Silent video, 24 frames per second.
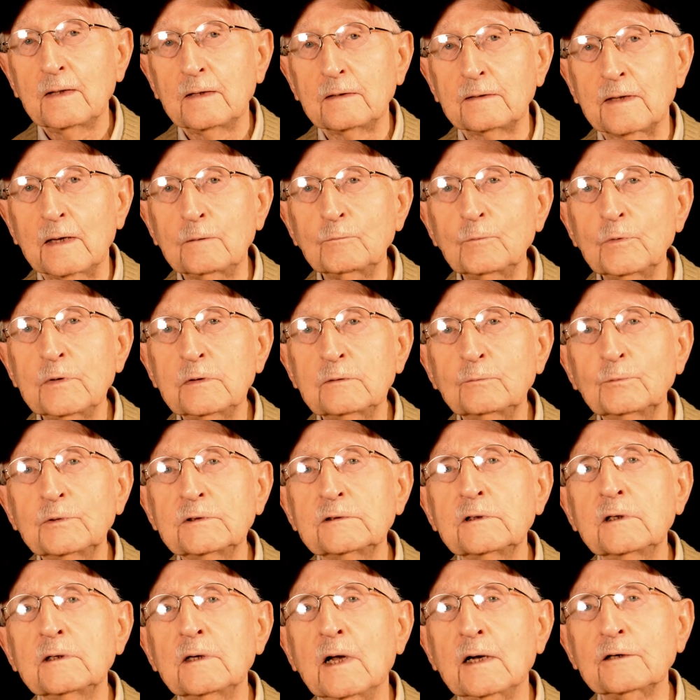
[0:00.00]
then we
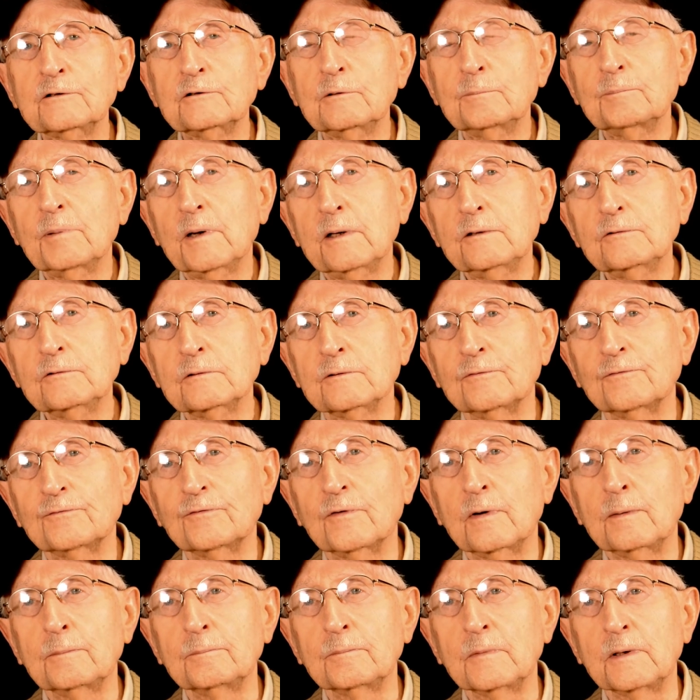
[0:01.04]
did occupation
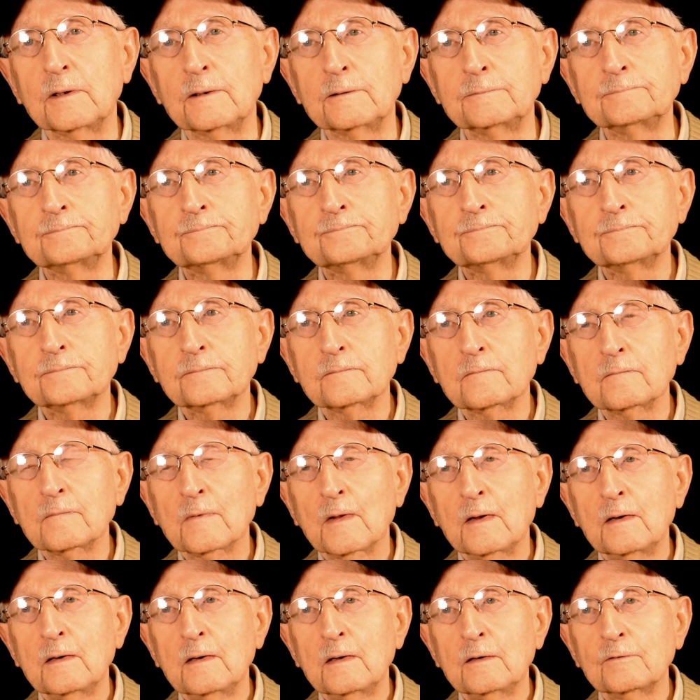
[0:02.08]
from
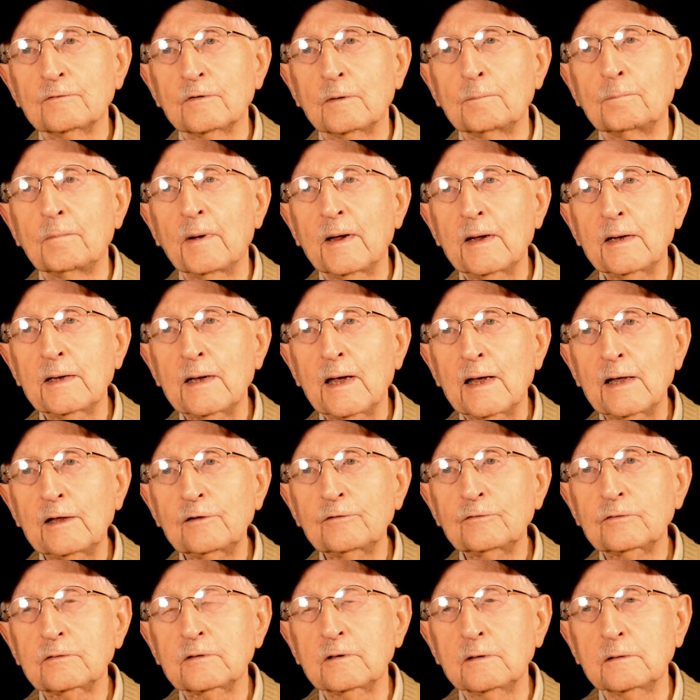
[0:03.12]
May
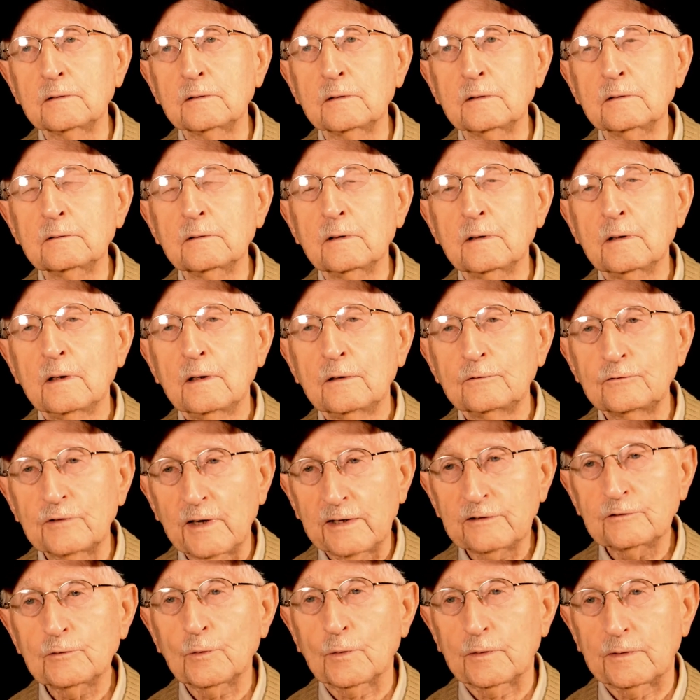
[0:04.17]
8th till
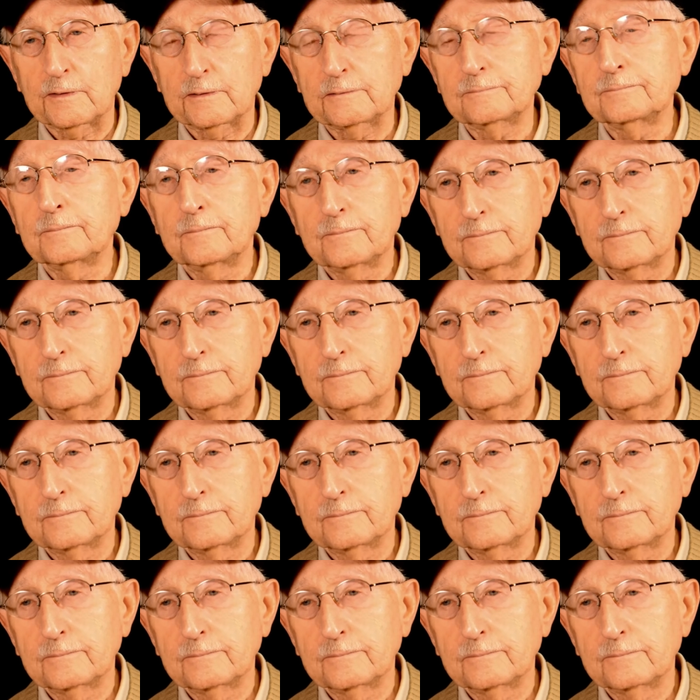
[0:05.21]
January.